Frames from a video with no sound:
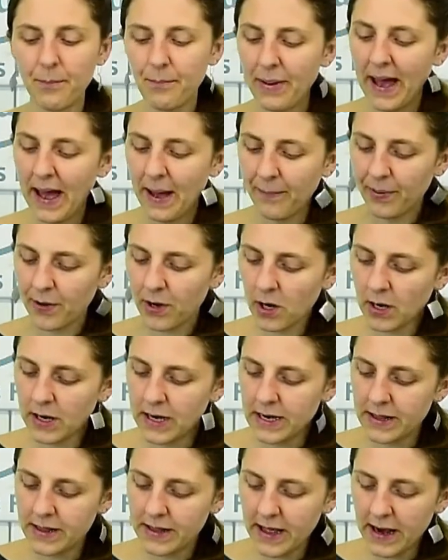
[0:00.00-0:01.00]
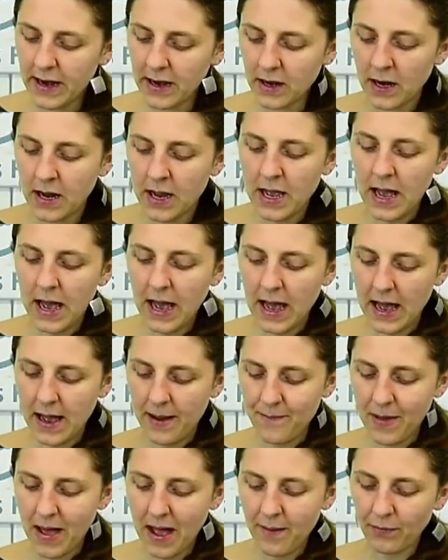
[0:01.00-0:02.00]
pepper in there,
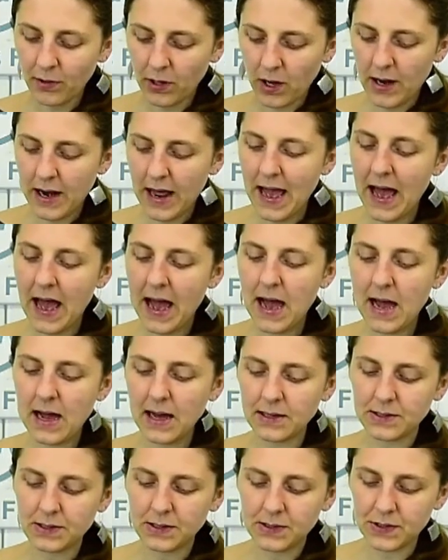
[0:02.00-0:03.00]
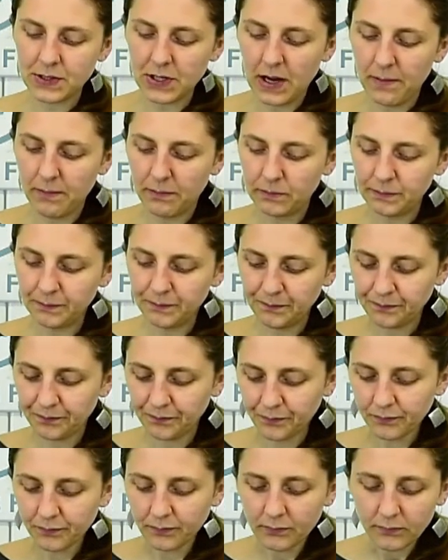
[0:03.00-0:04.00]
I'm gonna add some
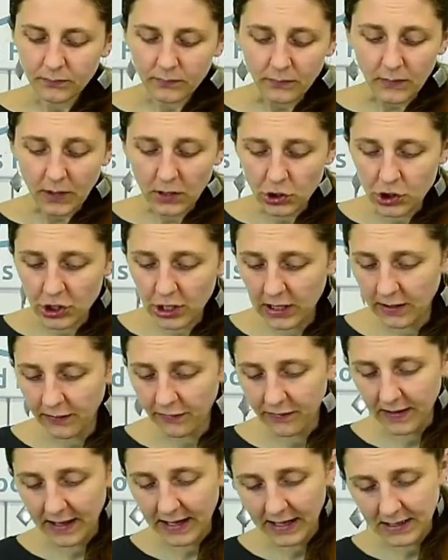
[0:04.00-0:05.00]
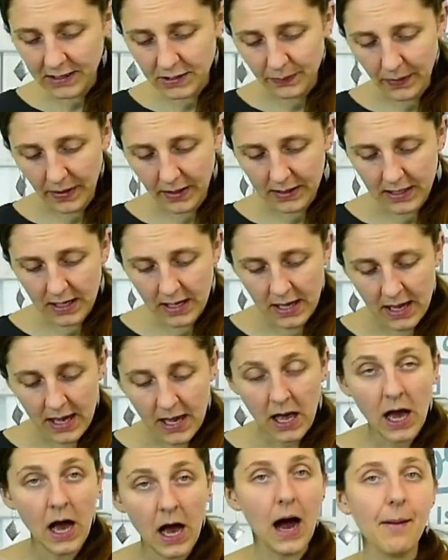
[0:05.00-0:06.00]
chili flakes, but
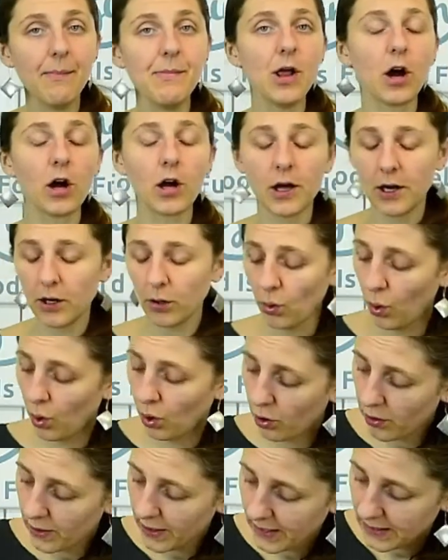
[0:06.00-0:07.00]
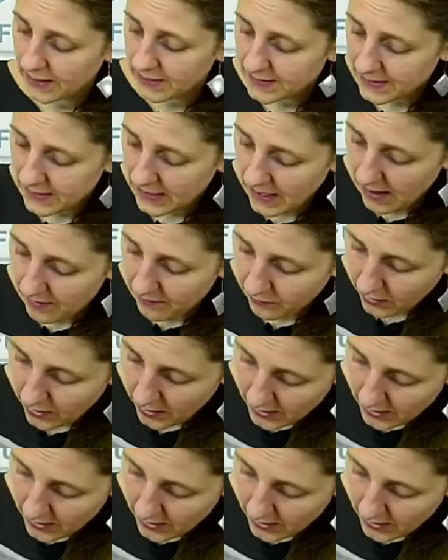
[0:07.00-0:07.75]
I'm not gonna go crazy. I'm